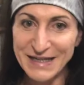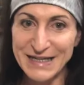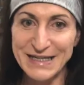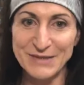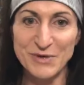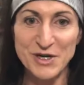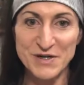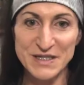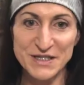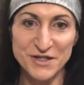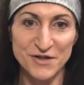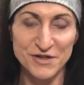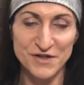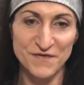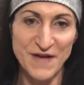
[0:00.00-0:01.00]
whereas
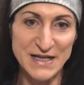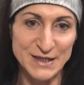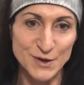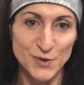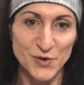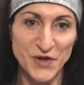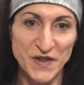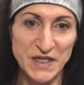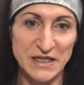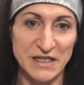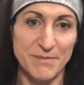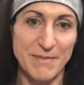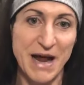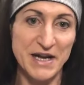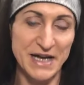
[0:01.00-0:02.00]
your fat stores, I think the
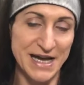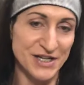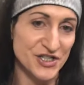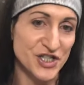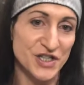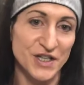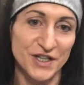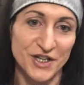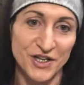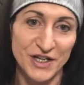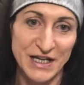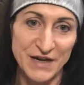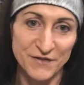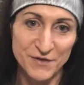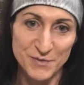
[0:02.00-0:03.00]
amount of energy that you can
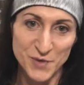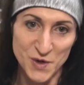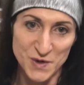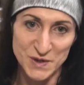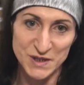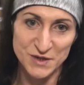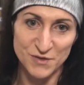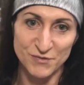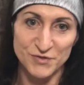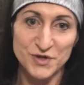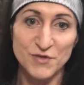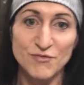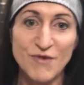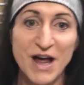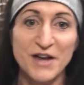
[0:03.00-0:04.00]
get from those to
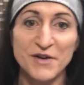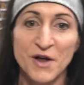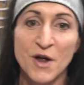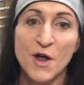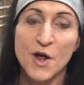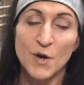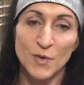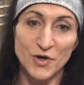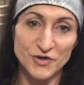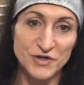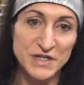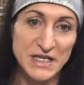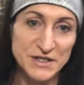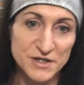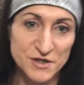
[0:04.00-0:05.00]
run what you
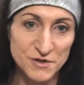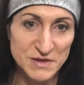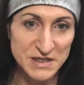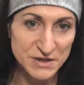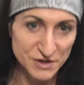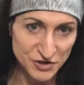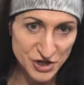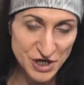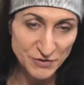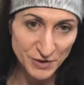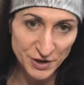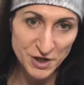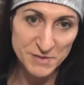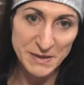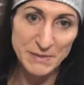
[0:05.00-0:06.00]
need to do is generally
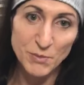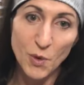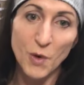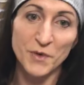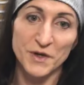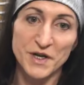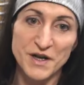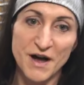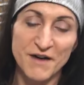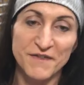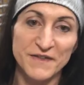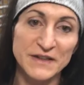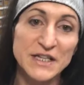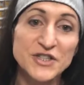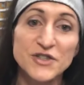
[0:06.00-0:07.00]
going to be more than enough,
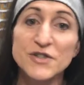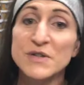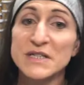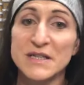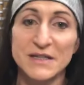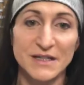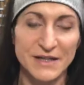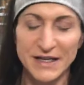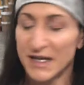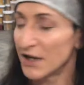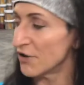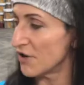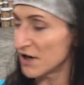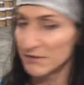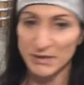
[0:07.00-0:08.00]
unless you're doing something like
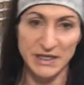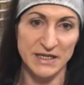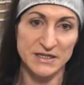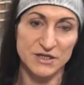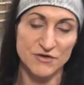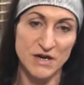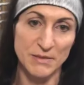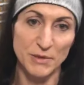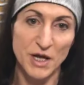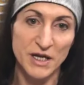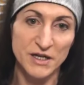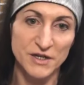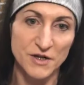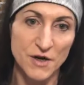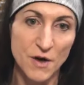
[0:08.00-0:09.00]
incredibly extreme, like
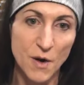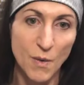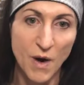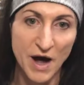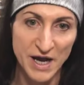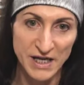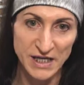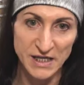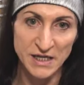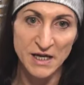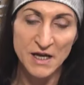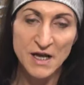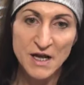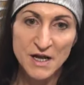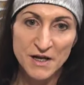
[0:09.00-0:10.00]
Hawaii,
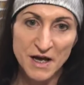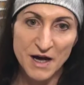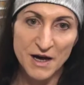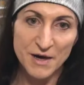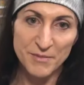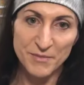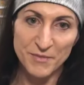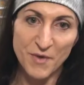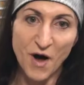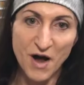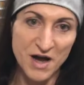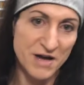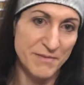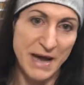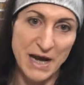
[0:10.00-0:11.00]

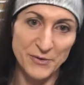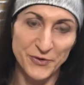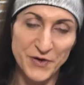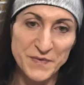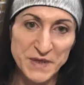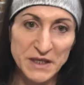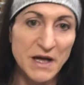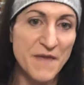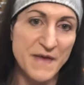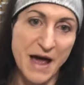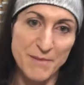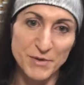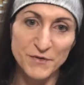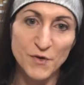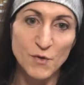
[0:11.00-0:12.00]
Ironman or something like that.
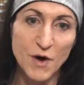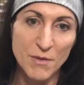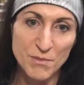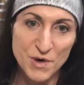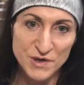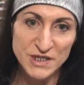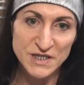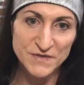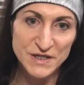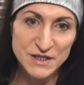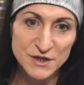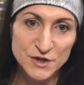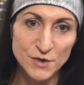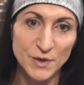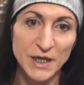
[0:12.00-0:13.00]
But for what most of us are
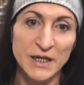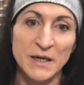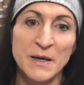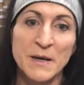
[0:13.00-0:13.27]
doing,